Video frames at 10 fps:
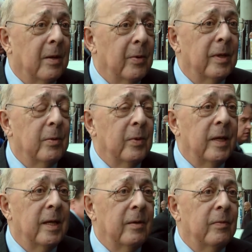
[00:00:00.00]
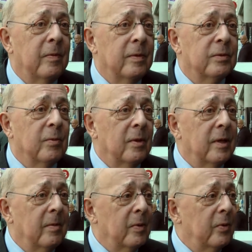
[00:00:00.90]
however, we had a small
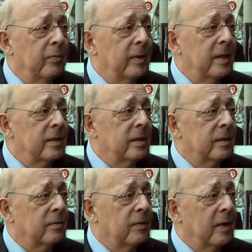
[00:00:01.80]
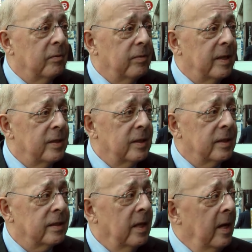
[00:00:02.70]
number of patients, 5
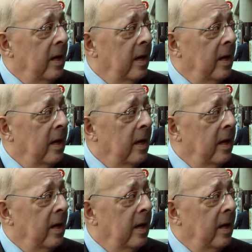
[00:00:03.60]
patients,